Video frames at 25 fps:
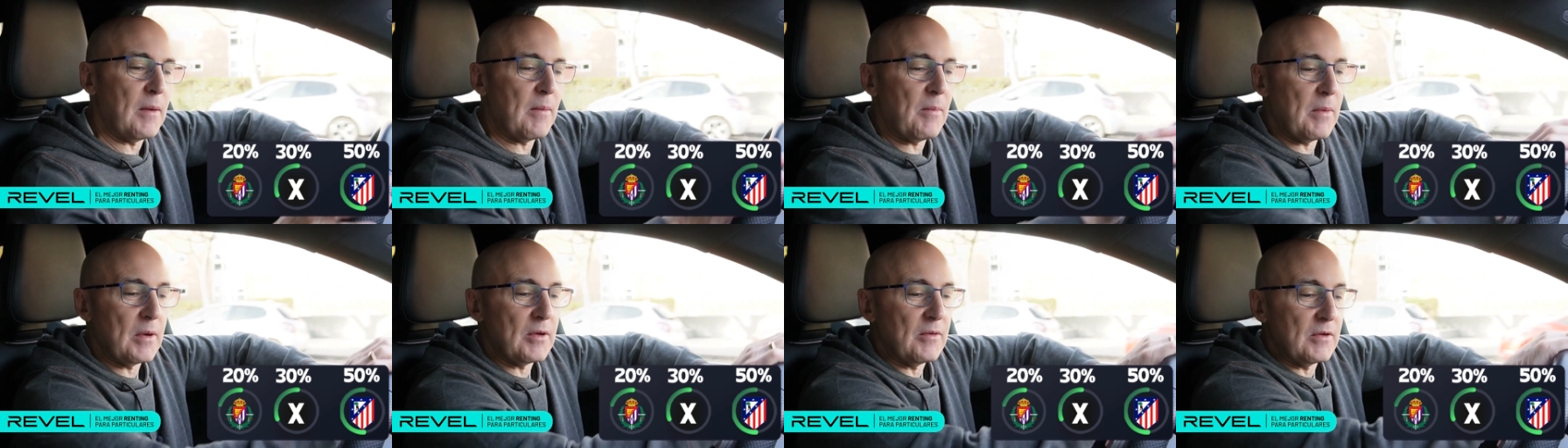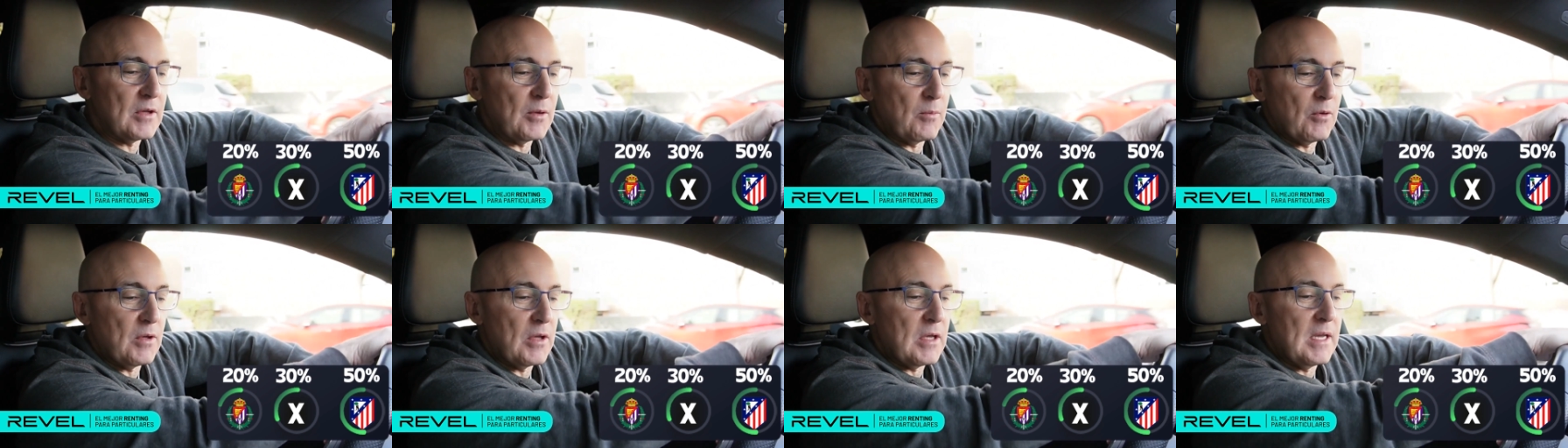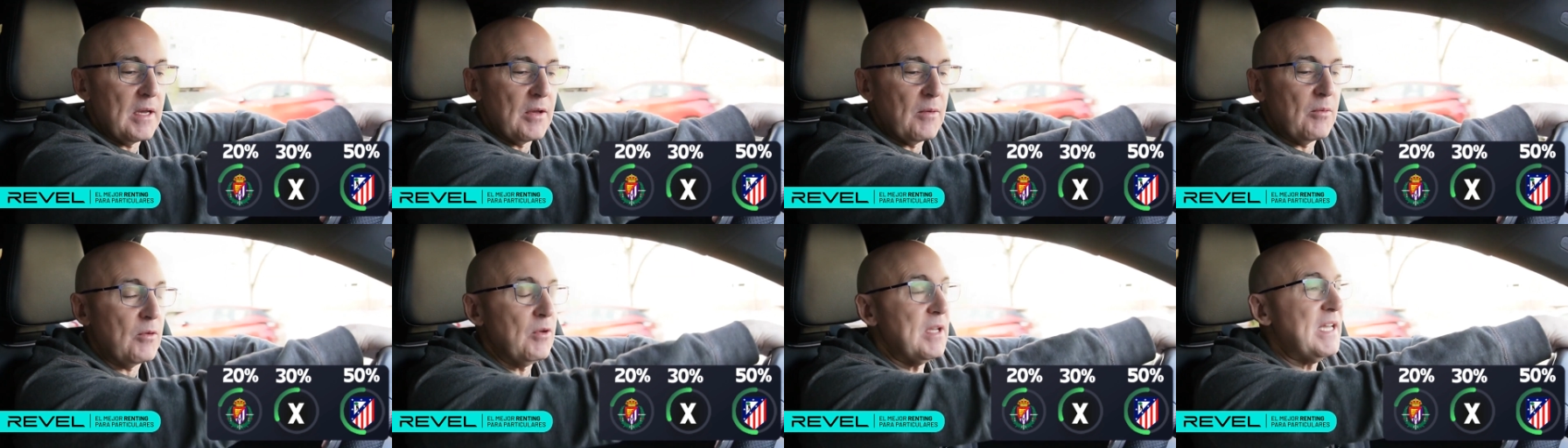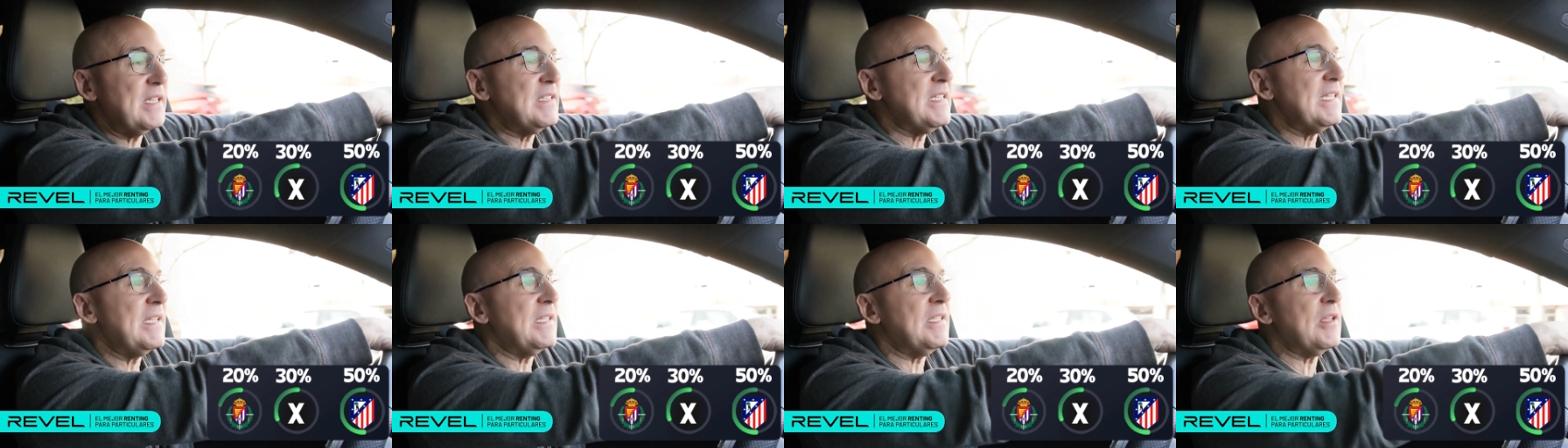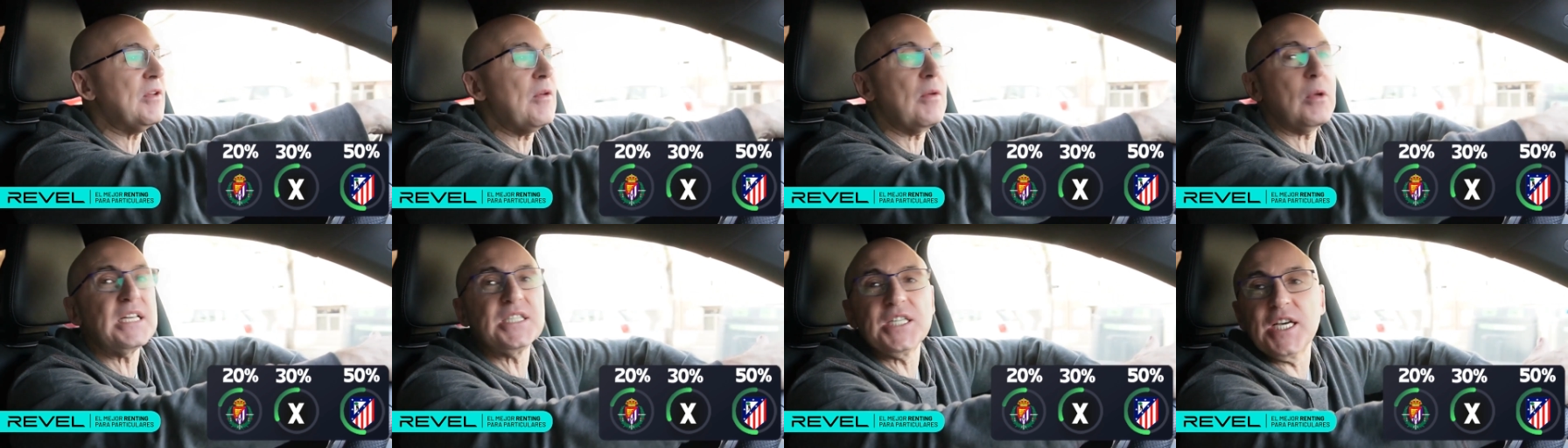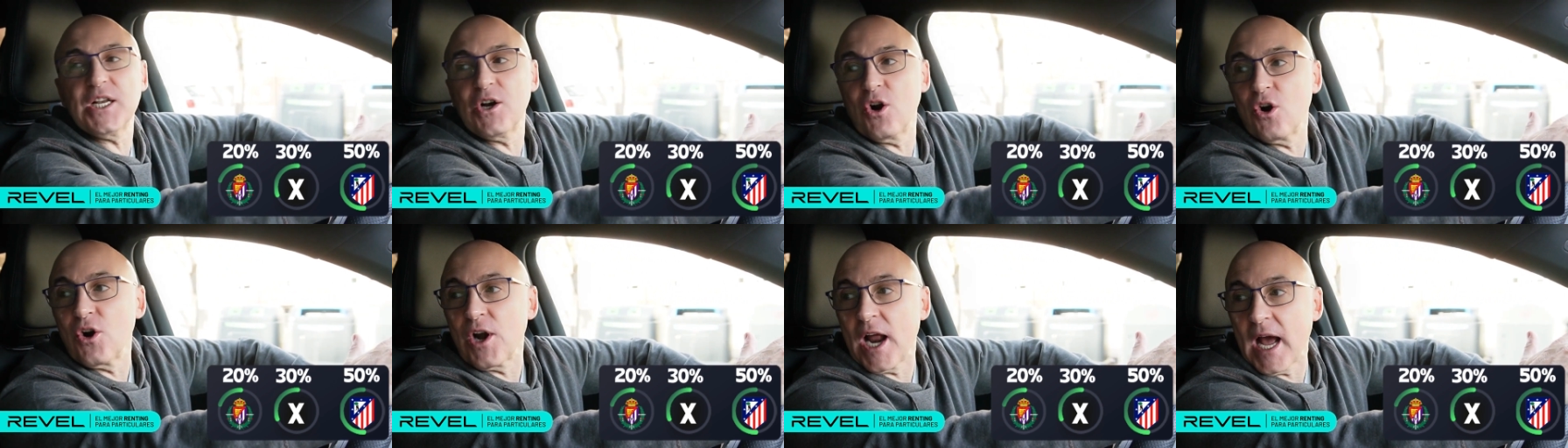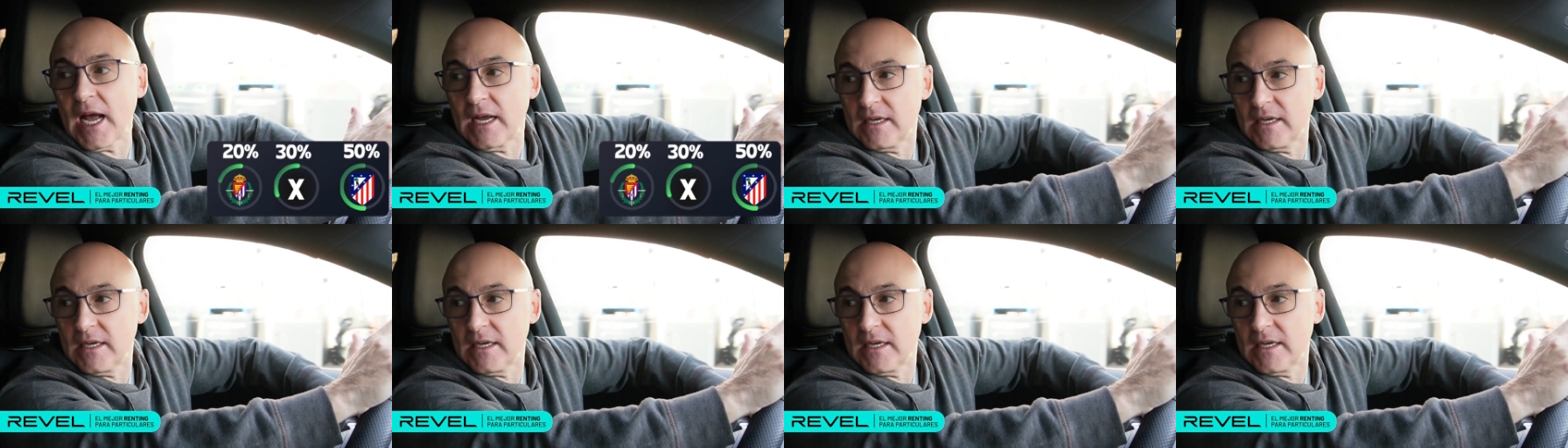50% for Atletico de Madrid,